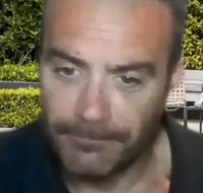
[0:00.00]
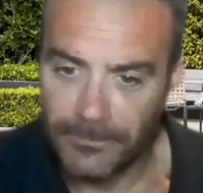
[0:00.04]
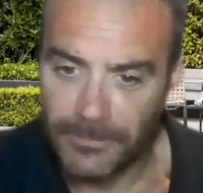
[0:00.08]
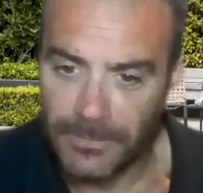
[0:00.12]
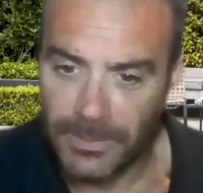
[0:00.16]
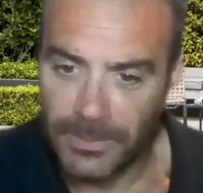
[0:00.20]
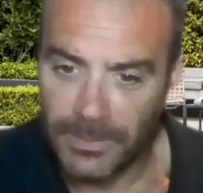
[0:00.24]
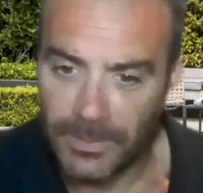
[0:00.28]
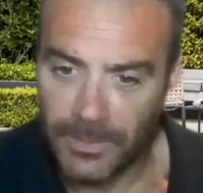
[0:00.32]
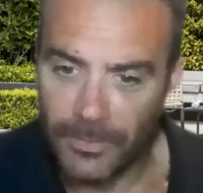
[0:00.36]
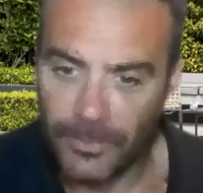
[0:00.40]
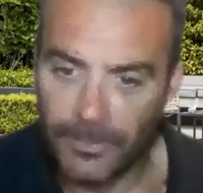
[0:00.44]

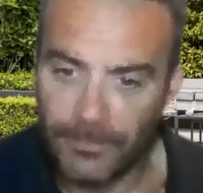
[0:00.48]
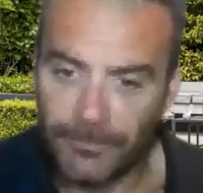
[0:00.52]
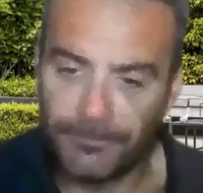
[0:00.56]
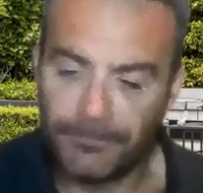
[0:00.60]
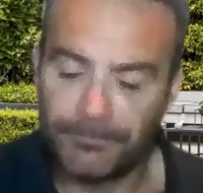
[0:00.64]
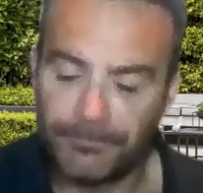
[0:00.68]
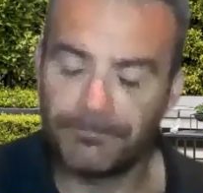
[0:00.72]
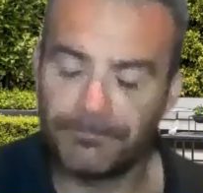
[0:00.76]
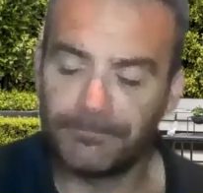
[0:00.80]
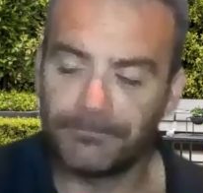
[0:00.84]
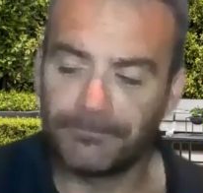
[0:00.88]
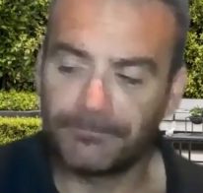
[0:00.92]
So
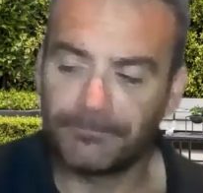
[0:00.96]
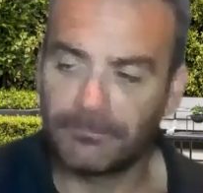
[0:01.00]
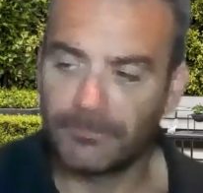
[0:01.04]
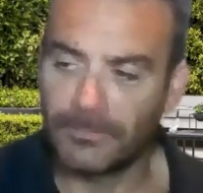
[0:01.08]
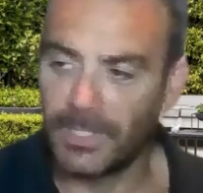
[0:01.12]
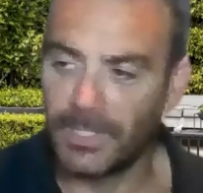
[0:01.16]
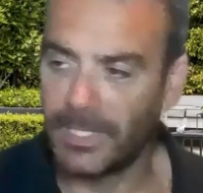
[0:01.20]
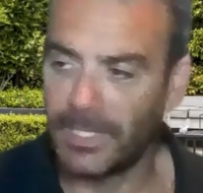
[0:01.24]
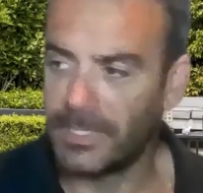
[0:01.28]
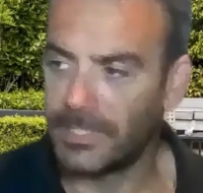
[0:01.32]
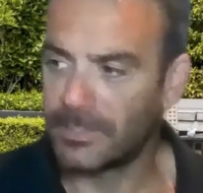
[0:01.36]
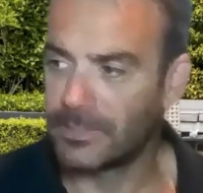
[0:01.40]

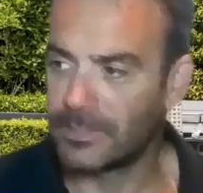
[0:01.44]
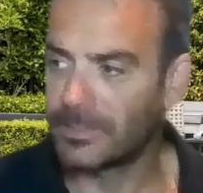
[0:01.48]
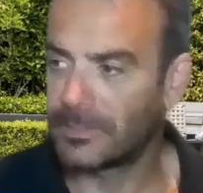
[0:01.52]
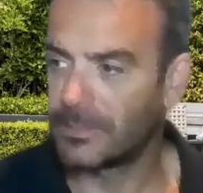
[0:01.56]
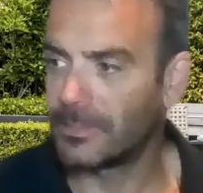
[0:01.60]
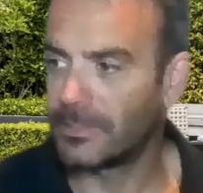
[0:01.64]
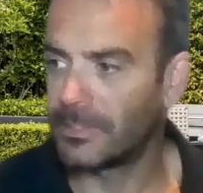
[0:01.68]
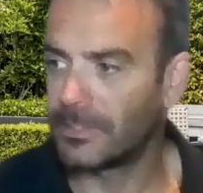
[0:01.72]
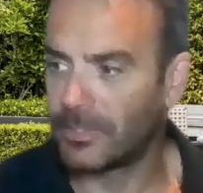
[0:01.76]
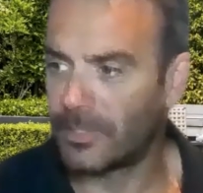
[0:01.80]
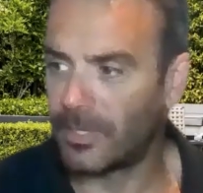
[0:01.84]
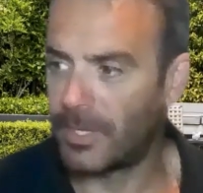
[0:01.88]
there's
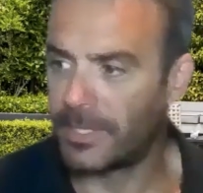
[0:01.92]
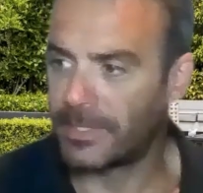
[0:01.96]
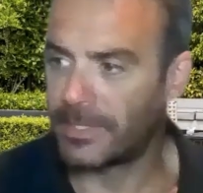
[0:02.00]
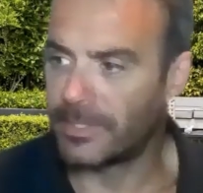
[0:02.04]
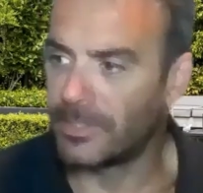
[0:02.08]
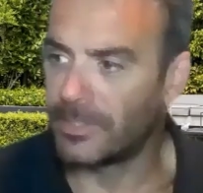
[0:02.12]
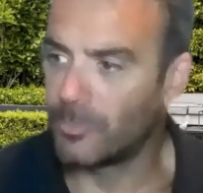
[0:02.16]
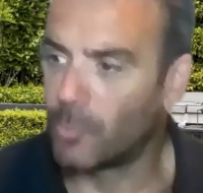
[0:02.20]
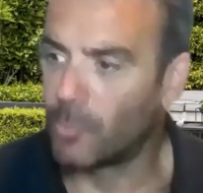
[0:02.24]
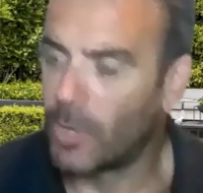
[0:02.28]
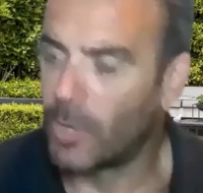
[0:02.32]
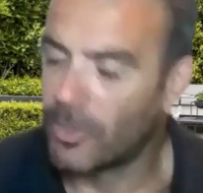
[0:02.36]
at
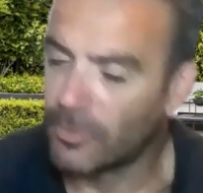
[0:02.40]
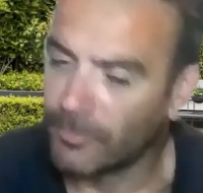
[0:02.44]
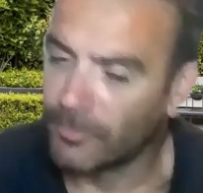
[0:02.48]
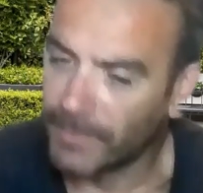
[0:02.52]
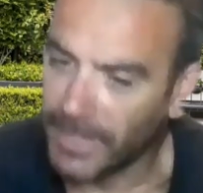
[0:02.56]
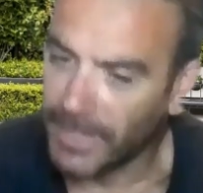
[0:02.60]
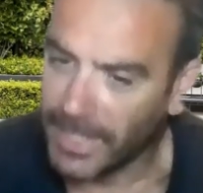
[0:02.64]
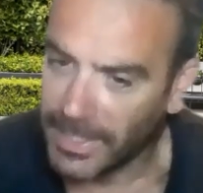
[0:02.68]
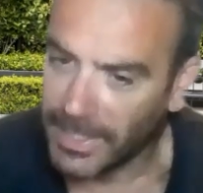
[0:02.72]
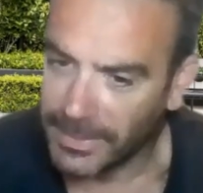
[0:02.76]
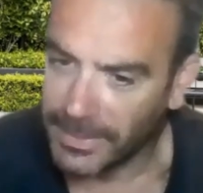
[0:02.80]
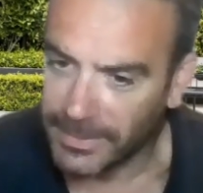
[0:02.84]
the Welcome
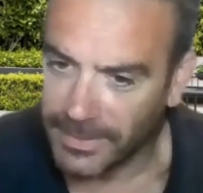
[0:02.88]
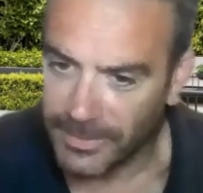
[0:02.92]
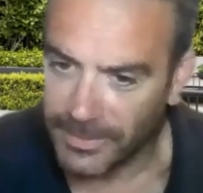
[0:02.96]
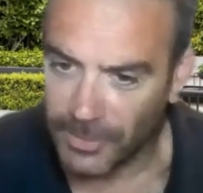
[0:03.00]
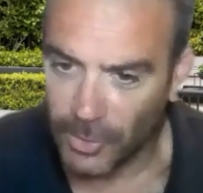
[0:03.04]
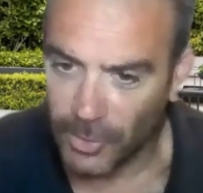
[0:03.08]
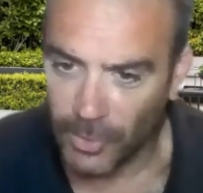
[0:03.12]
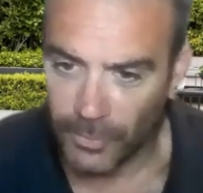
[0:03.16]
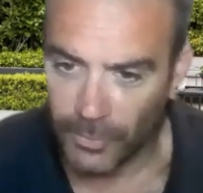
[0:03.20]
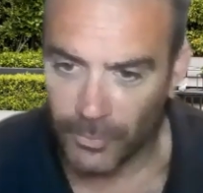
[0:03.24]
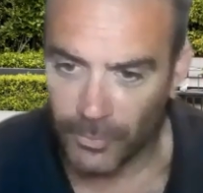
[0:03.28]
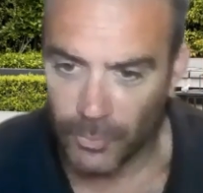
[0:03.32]
Garden, there's
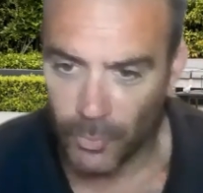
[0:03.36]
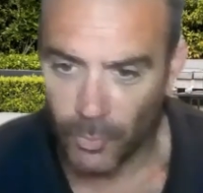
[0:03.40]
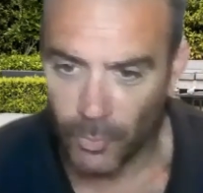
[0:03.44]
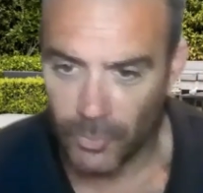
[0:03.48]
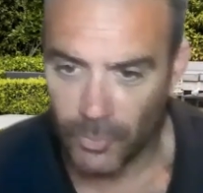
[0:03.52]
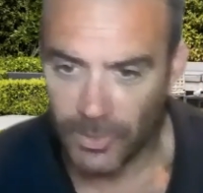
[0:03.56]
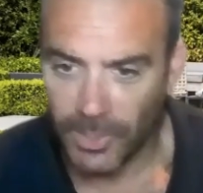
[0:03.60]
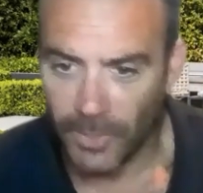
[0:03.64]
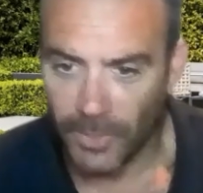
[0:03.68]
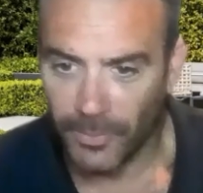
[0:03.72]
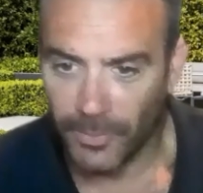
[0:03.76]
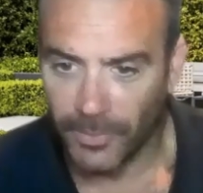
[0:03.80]
a lot of
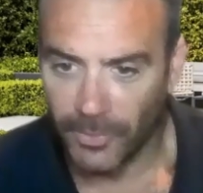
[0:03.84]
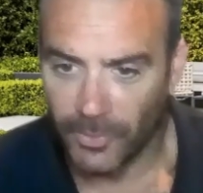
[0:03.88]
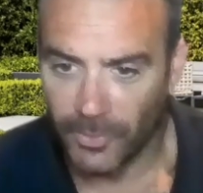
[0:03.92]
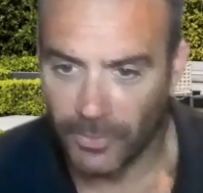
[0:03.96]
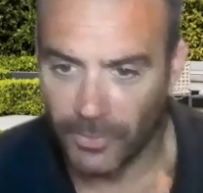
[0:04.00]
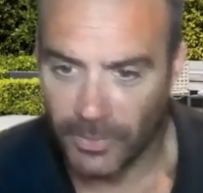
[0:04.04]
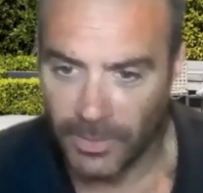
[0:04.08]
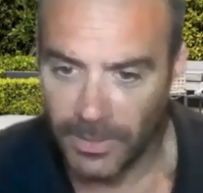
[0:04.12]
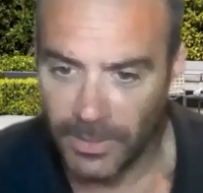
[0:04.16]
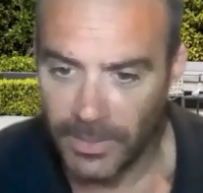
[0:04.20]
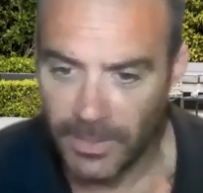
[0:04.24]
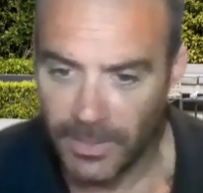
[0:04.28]
talks going
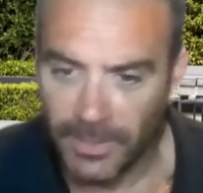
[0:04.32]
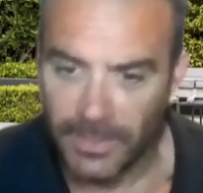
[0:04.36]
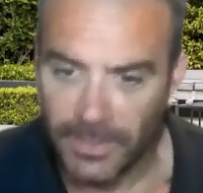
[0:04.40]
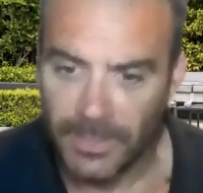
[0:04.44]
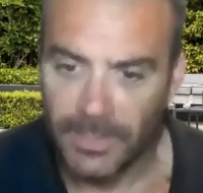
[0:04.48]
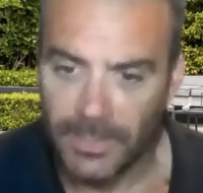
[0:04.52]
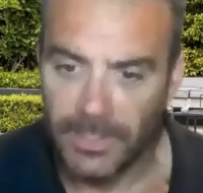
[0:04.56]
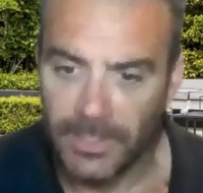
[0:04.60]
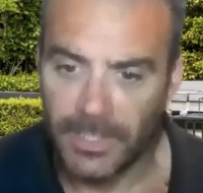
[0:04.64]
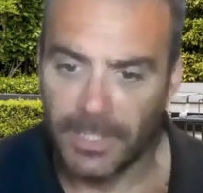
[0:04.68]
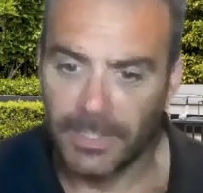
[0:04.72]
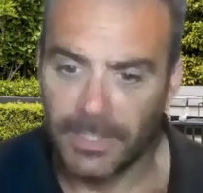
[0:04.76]
on,
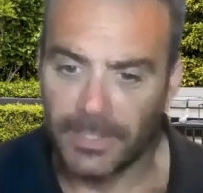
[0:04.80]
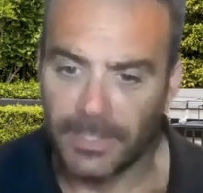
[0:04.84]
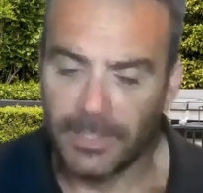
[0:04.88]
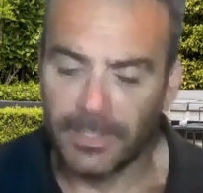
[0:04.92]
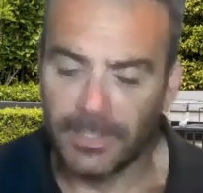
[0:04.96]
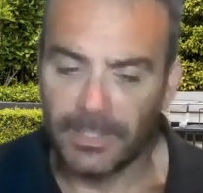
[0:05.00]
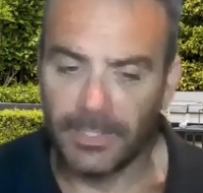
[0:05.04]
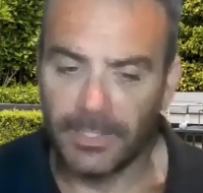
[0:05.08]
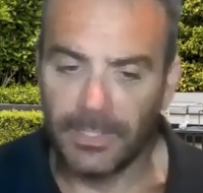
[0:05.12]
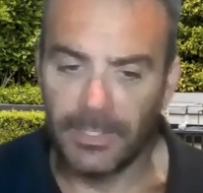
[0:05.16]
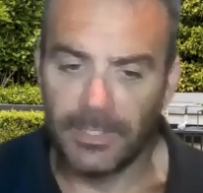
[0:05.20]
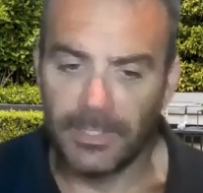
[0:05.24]
and
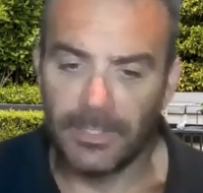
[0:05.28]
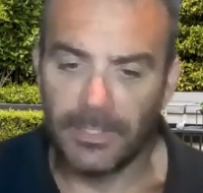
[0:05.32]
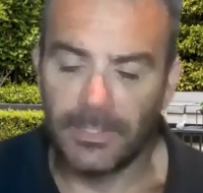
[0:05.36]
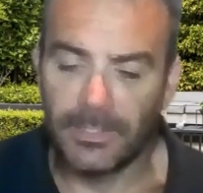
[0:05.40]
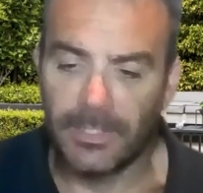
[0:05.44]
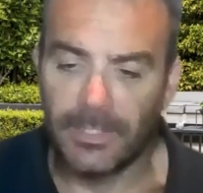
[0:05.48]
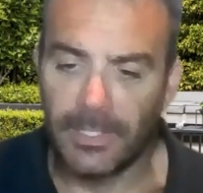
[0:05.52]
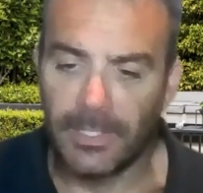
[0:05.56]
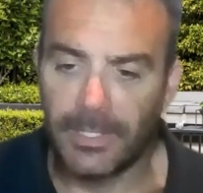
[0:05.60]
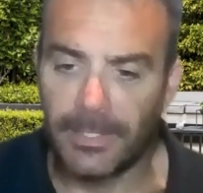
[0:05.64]
the